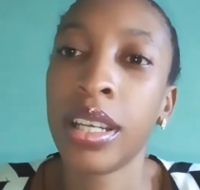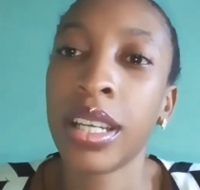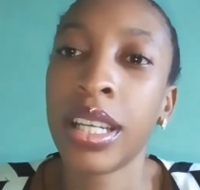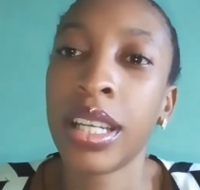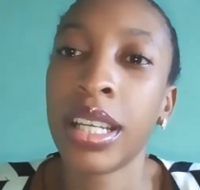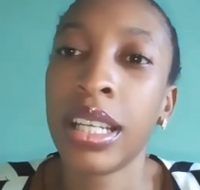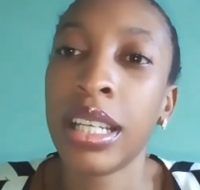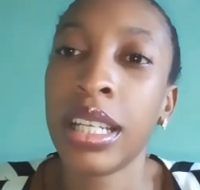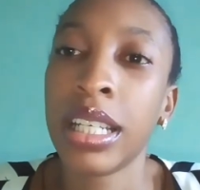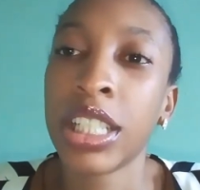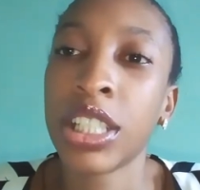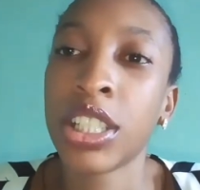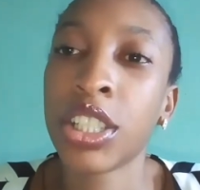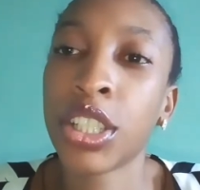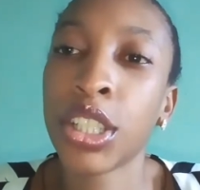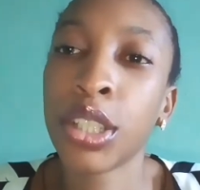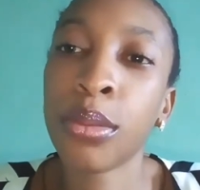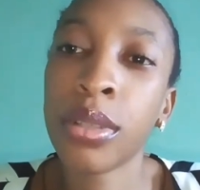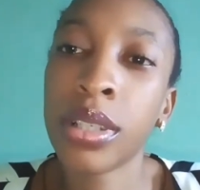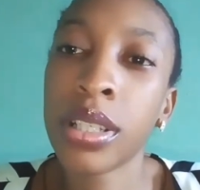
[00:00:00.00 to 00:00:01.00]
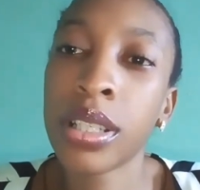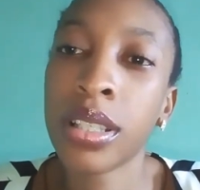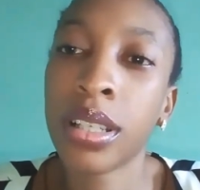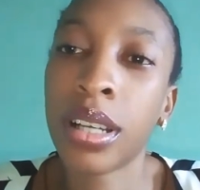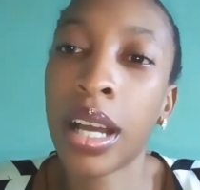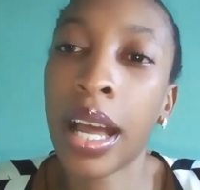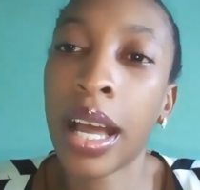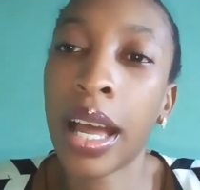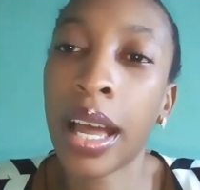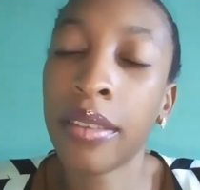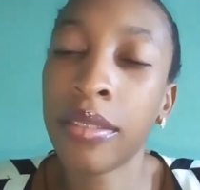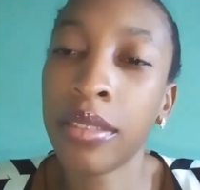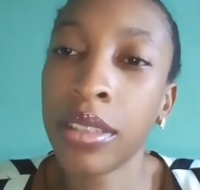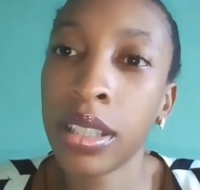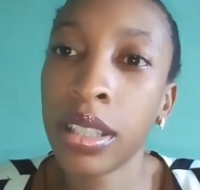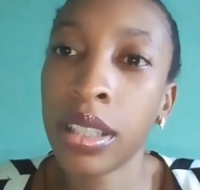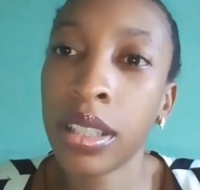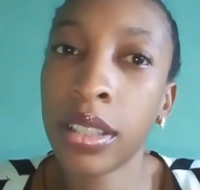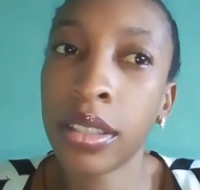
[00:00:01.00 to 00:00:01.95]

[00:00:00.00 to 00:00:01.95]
She was not having it.